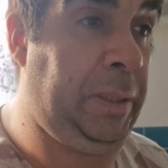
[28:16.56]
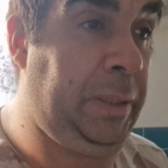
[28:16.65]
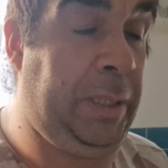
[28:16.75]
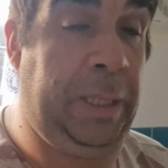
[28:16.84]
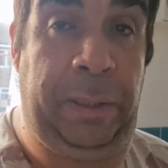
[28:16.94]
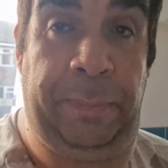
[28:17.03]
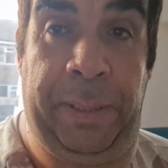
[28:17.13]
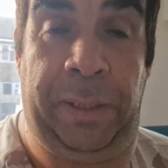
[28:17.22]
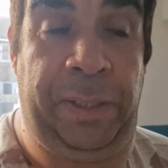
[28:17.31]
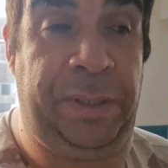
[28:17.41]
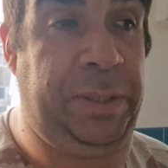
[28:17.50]
you know, it'd be
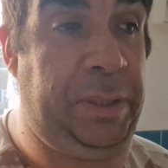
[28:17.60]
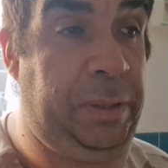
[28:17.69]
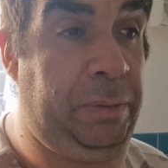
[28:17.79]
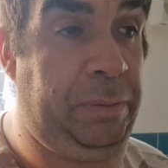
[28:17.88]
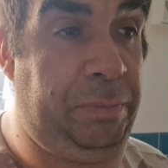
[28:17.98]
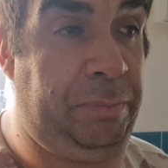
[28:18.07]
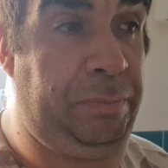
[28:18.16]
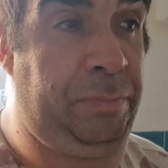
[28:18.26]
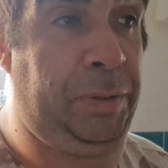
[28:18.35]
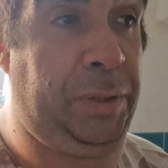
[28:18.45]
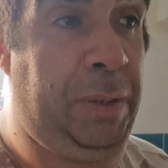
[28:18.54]
nice to
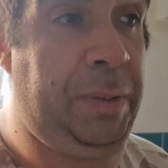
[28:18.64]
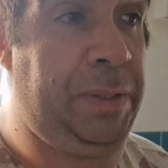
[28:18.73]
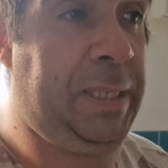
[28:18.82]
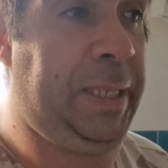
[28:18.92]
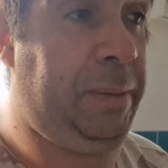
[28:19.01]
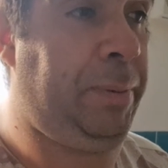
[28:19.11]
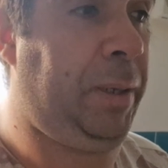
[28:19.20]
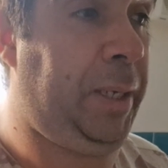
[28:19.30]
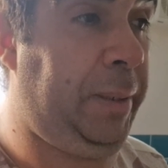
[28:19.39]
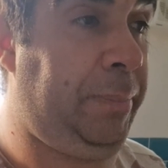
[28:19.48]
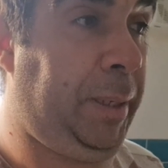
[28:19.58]
go and say
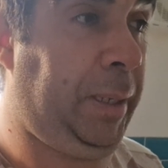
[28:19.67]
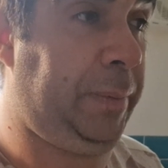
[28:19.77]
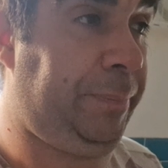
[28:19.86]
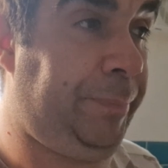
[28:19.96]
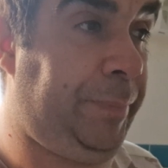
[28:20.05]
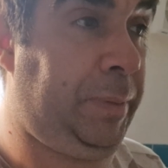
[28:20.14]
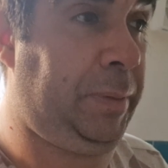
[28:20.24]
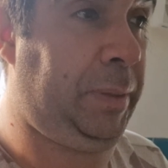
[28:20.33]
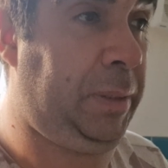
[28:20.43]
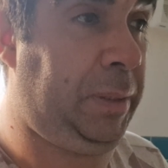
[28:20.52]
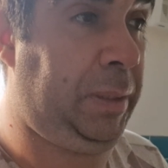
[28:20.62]
goodbye, but
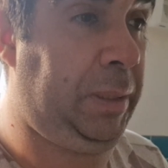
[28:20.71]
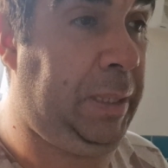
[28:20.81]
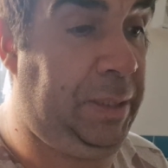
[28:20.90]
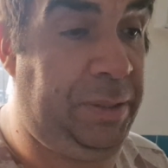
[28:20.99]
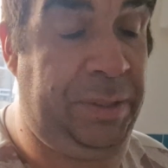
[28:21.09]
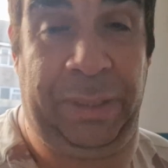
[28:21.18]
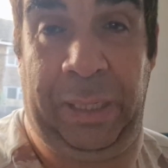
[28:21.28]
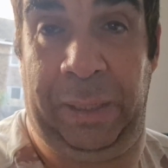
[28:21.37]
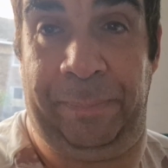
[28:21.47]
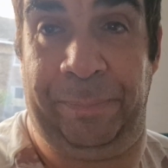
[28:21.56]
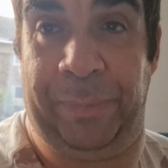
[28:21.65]
it's
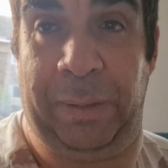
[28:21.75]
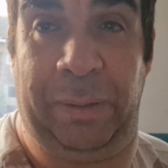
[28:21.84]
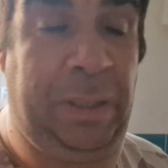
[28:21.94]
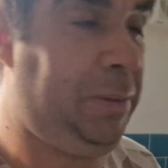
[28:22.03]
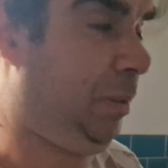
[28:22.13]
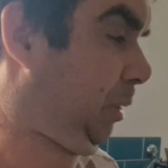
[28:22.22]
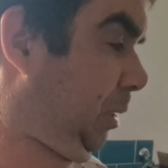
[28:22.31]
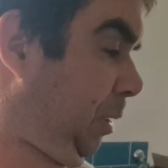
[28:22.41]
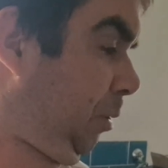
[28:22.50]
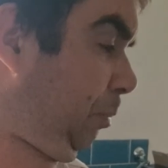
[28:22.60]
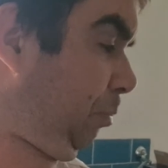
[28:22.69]
um, a
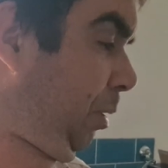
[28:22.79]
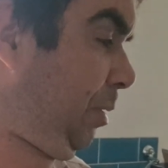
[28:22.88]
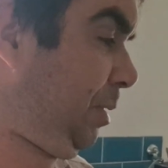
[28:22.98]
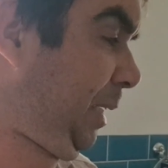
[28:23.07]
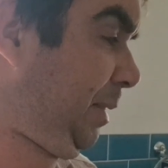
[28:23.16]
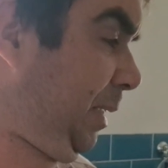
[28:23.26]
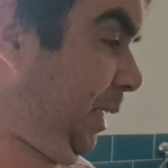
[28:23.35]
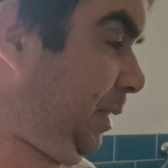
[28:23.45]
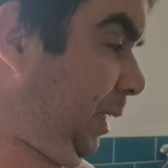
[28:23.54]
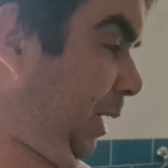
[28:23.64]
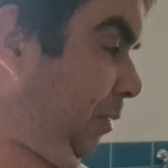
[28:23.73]
long process in it
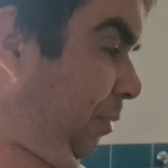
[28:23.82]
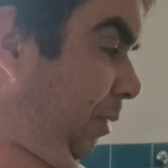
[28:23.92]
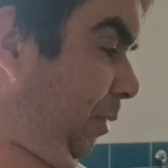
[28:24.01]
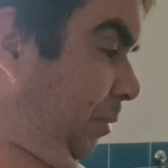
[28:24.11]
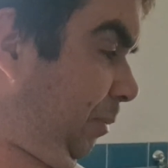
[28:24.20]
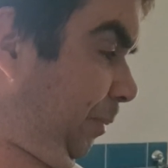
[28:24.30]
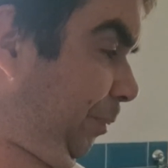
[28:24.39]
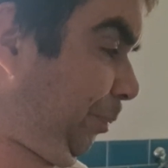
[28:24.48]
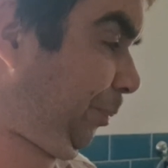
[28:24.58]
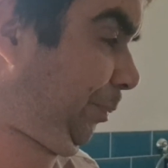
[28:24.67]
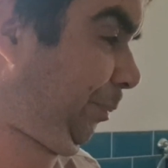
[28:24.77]
to get through.
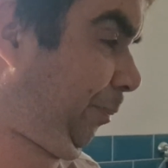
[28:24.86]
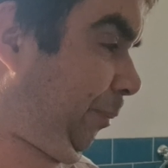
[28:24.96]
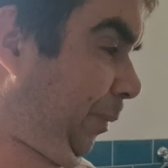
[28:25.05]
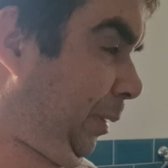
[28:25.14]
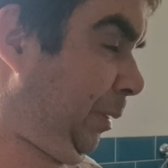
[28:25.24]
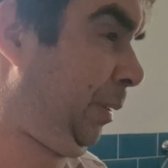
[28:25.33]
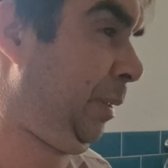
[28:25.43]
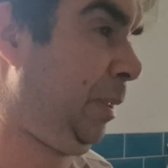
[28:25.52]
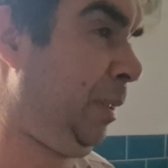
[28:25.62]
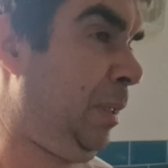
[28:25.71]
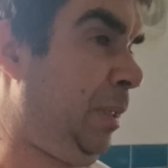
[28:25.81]
Mm,
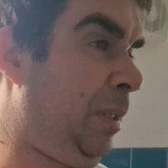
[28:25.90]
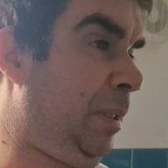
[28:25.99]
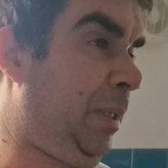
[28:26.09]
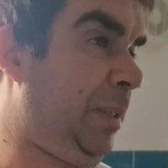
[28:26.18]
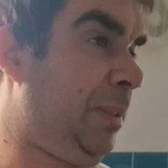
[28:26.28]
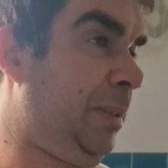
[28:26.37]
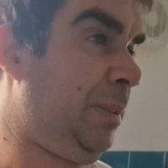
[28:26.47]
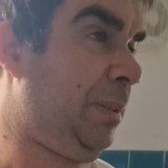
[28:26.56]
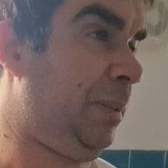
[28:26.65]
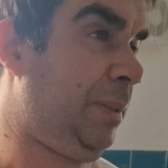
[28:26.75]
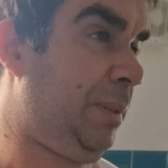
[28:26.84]
yeah.
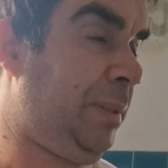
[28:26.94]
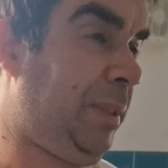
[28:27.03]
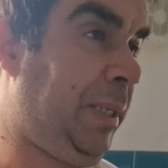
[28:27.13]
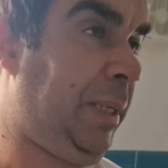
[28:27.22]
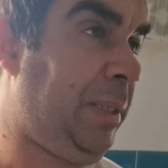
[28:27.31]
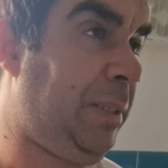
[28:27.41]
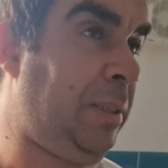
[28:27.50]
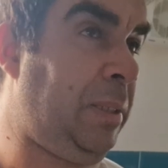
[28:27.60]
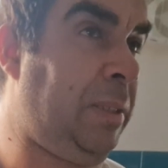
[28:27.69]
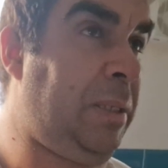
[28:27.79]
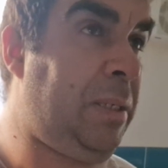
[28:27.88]
yeah.
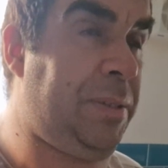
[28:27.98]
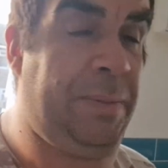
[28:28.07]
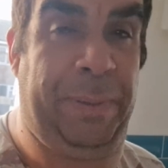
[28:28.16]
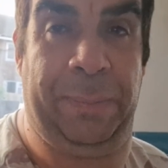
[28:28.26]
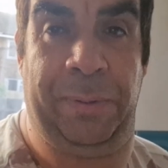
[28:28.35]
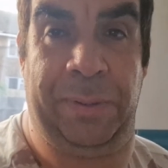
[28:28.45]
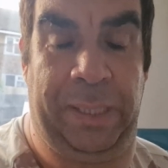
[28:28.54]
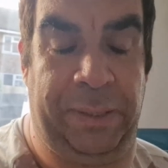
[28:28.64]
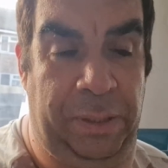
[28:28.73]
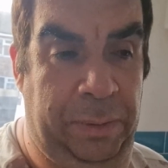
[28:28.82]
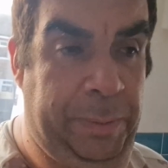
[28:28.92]
Some people
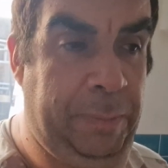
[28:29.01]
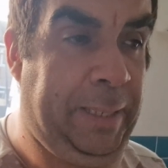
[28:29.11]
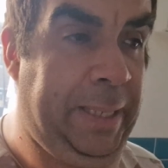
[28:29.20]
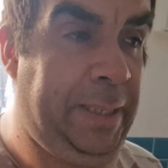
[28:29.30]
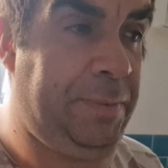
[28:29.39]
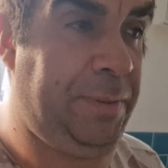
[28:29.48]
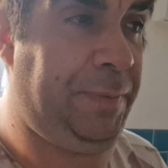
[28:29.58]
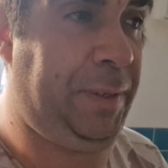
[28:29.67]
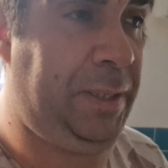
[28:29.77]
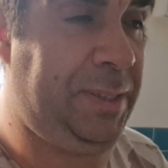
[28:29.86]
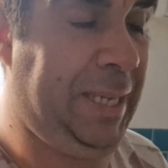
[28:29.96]
said you could be waiting up to
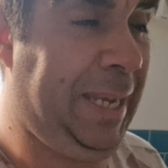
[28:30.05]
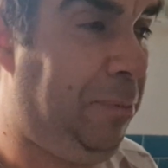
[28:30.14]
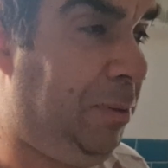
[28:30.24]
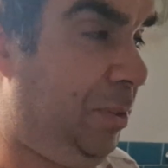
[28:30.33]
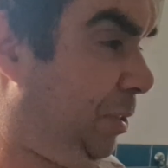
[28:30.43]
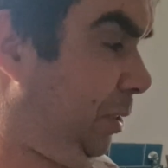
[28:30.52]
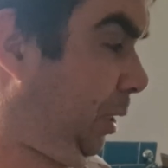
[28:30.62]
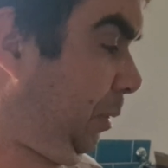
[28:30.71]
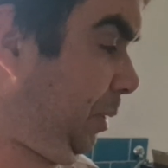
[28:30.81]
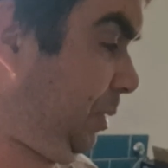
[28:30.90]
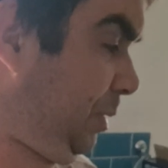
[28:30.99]
30 hours to go
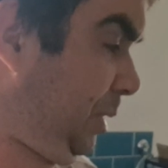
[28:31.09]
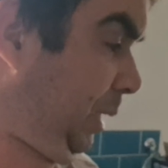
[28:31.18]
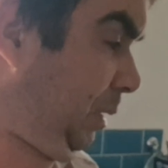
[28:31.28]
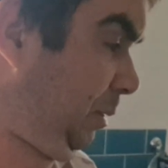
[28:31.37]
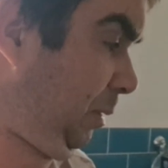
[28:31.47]
and see her.